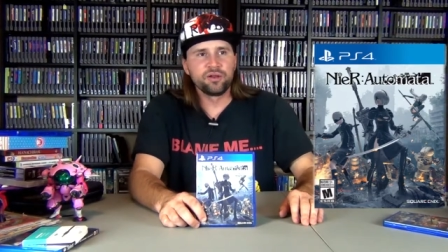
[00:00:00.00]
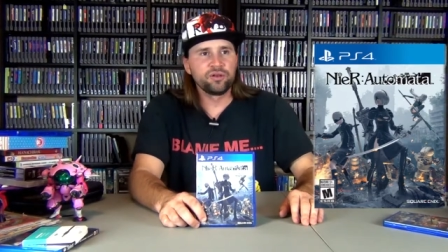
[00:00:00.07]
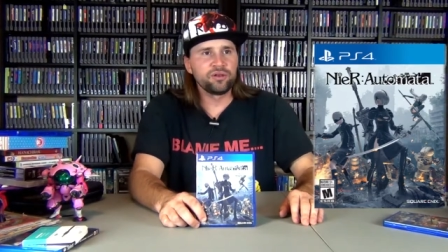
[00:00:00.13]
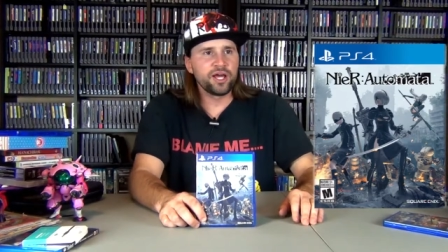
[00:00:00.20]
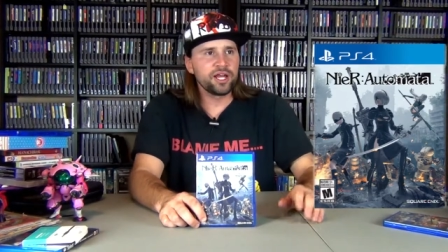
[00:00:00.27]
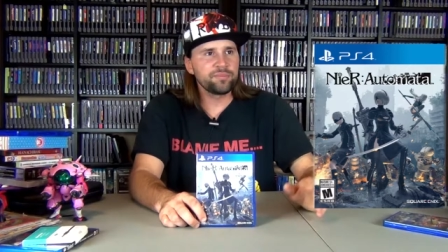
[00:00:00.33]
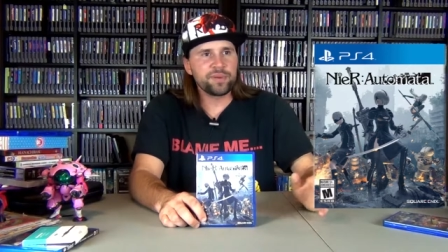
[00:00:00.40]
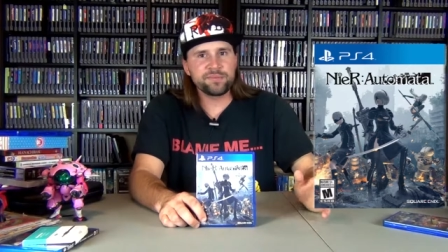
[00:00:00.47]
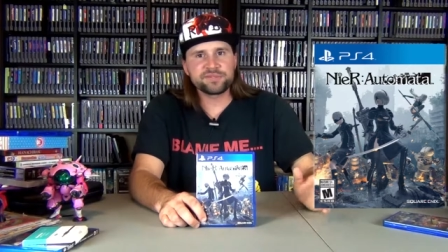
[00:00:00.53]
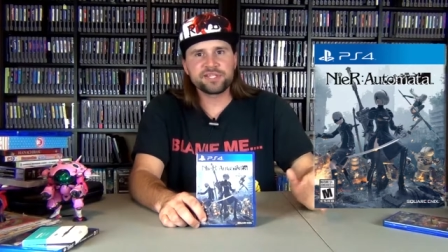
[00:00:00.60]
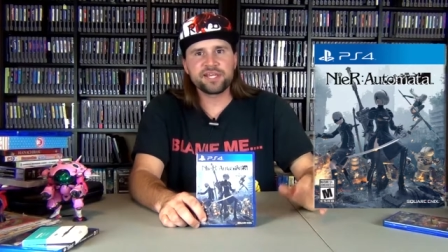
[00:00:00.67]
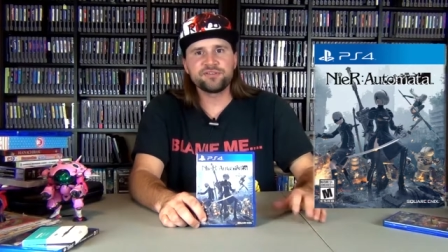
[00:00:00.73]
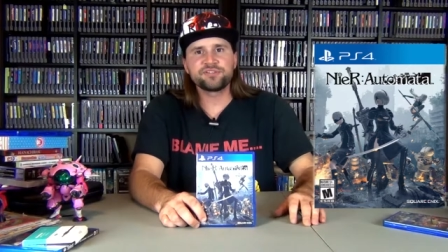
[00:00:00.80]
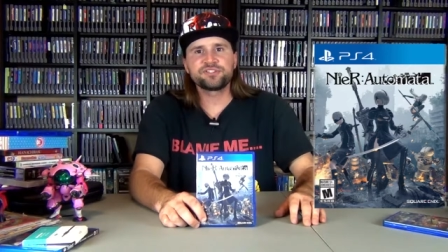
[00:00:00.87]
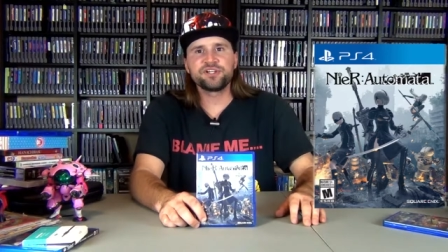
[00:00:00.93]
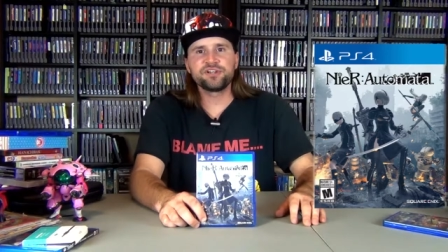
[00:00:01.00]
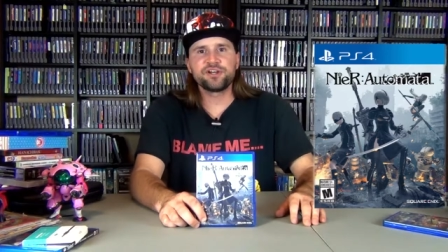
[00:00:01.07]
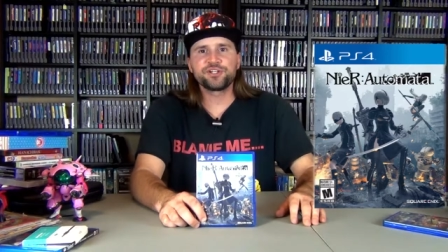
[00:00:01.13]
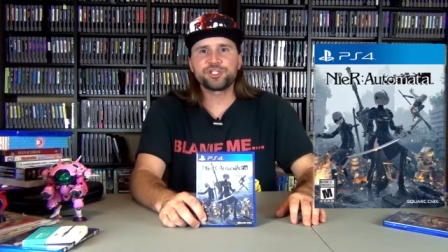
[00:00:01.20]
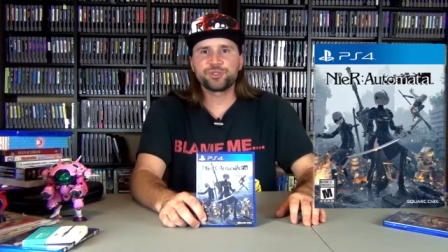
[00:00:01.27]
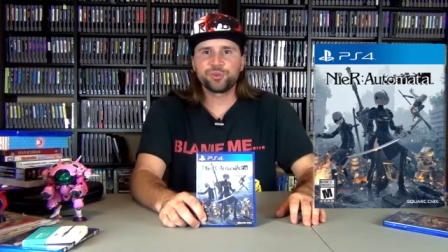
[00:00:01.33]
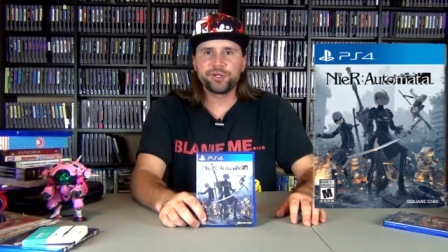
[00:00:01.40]
A lot of people saying it was
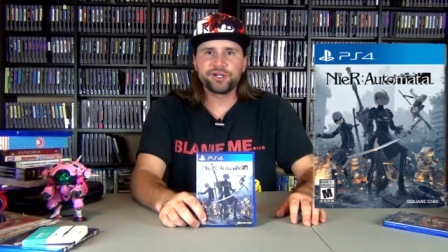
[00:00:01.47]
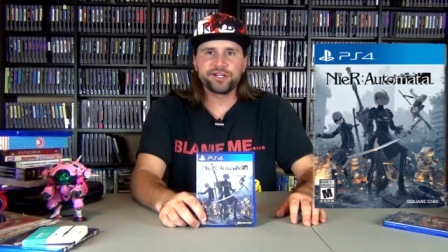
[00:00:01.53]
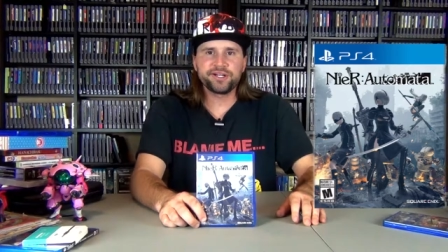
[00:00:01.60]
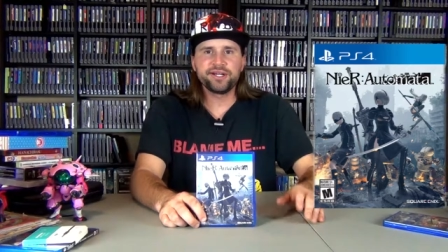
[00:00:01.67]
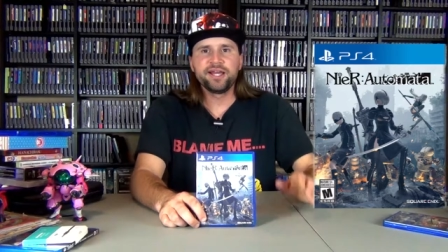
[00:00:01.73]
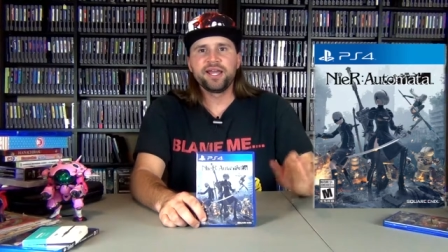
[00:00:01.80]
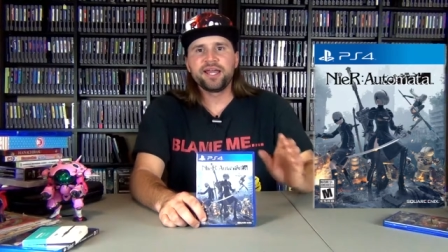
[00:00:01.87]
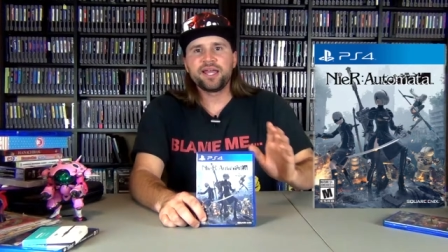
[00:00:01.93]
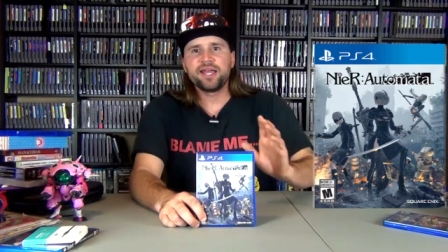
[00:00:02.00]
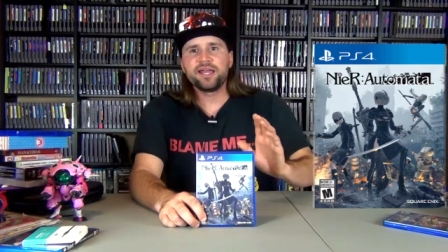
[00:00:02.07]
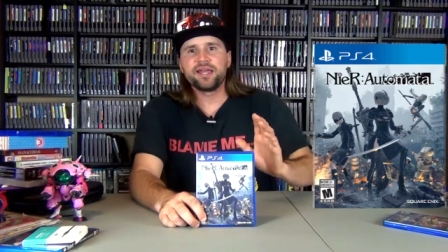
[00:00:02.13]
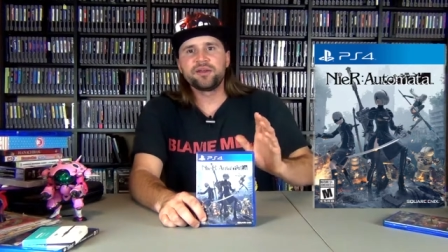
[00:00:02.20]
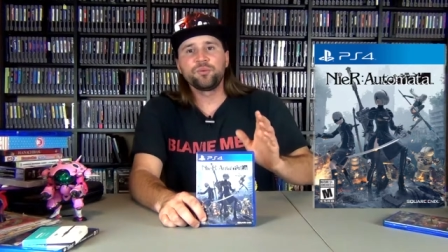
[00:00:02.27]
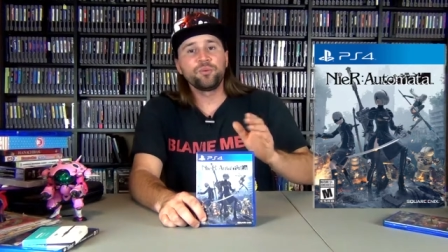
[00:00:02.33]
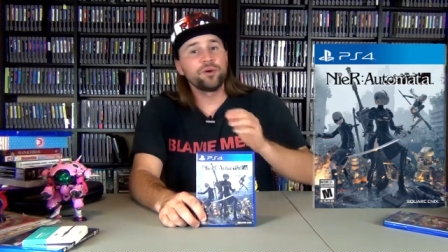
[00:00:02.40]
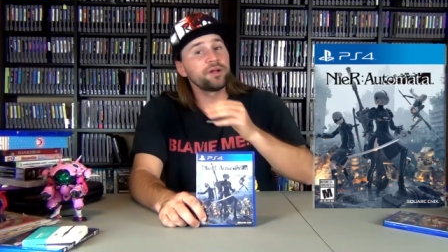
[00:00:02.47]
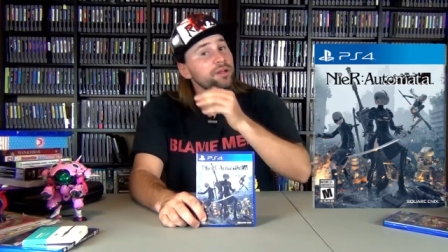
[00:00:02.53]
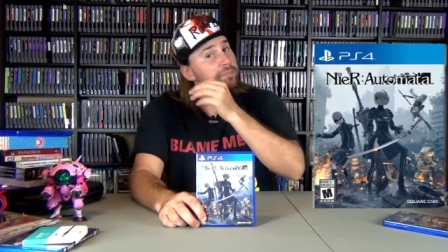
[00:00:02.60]
good on Twitter, and